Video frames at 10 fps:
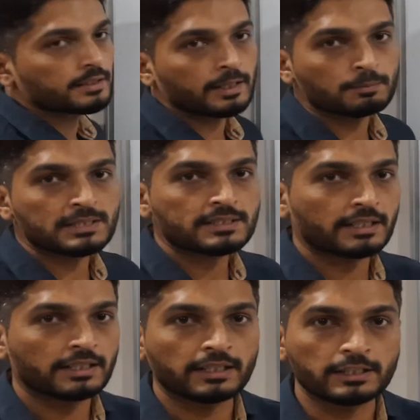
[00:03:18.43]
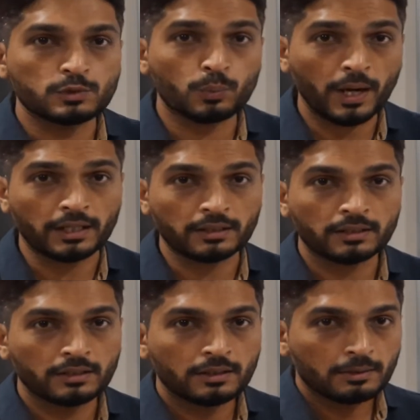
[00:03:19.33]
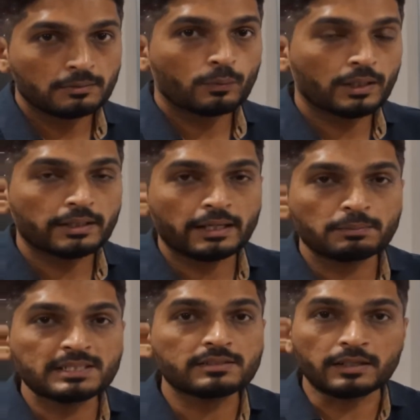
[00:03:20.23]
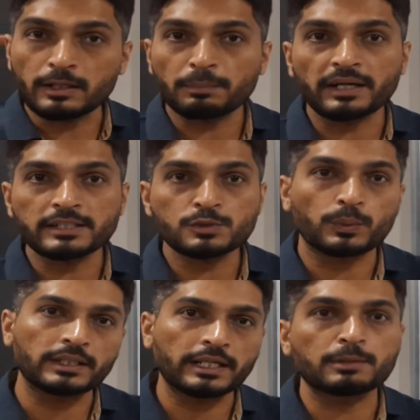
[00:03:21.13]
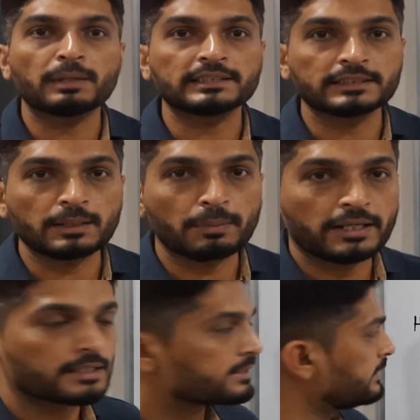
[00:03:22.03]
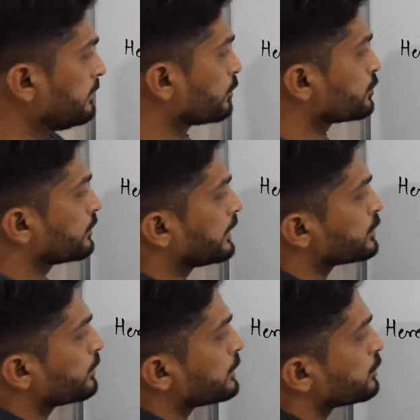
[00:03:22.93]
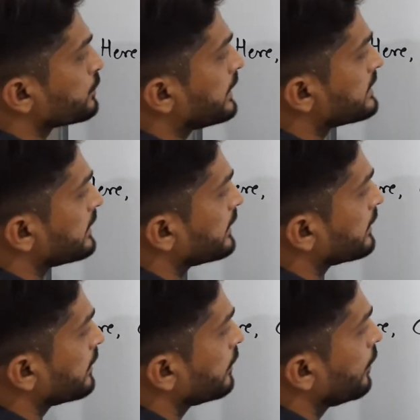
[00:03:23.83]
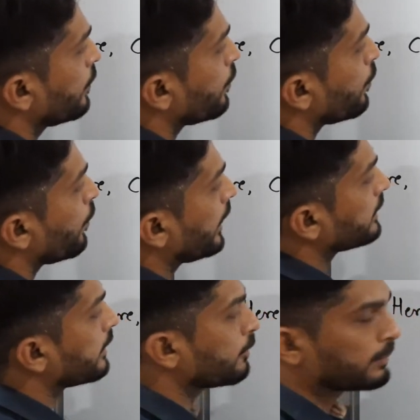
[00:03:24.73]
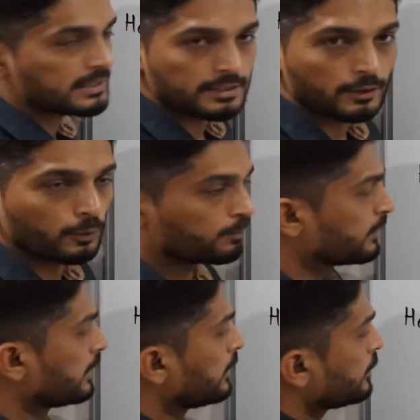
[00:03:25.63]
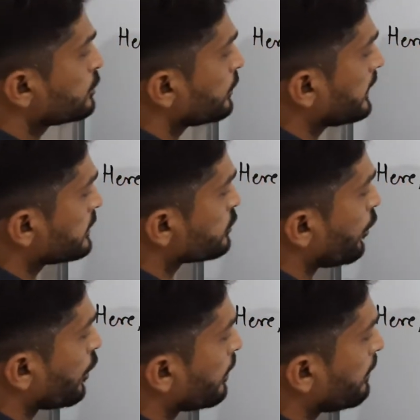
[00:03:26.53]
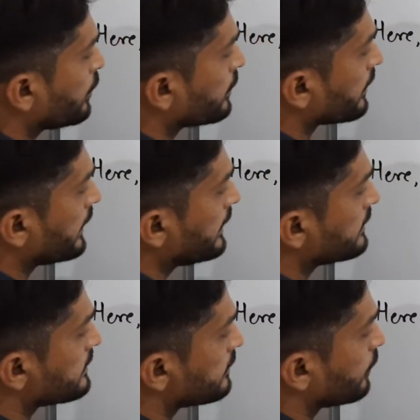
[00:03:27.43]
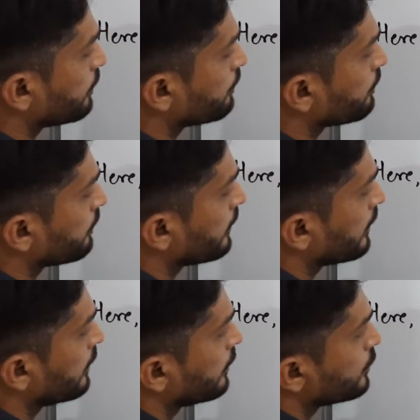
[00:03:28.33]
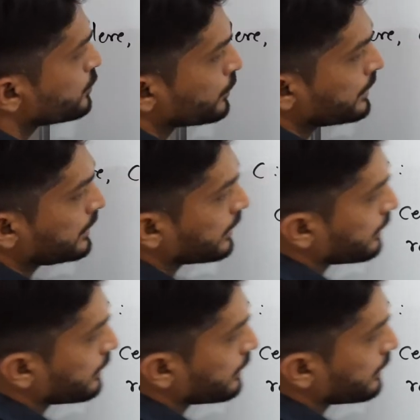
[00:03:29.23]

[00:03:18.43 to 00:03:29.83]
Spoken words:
That means center is 1. 1, that means real part is 1 and imaginary part is 0. So that's why I should write center 1 comma 0. So let us talk about radius now. So here